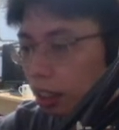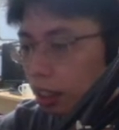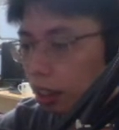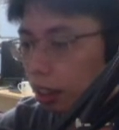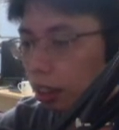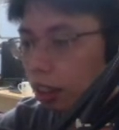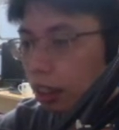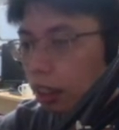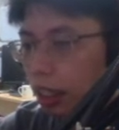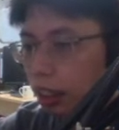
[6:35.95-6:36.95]

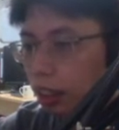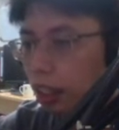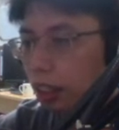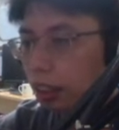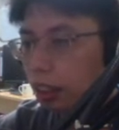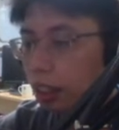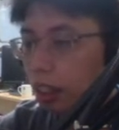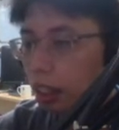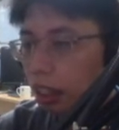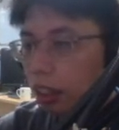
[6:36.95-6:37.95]
r.id dot,
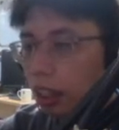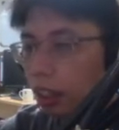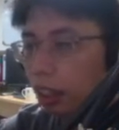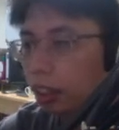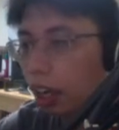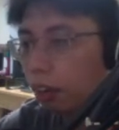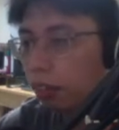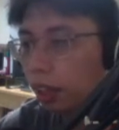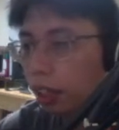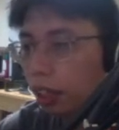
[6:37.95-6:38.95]
and then
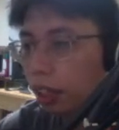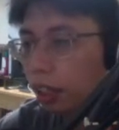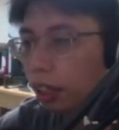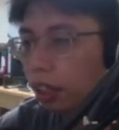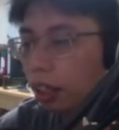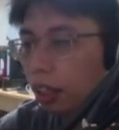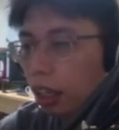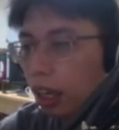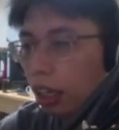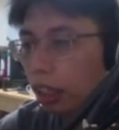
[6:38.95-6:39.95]
our
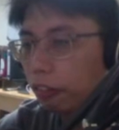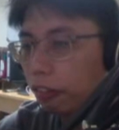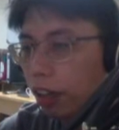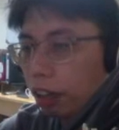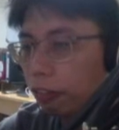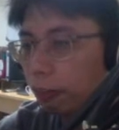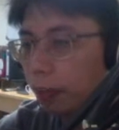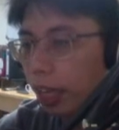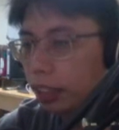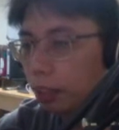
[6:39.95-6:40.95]
identifier from the
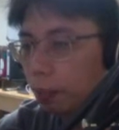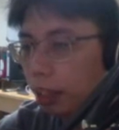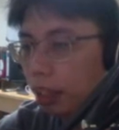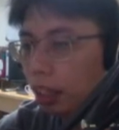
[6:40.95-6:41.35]
XML.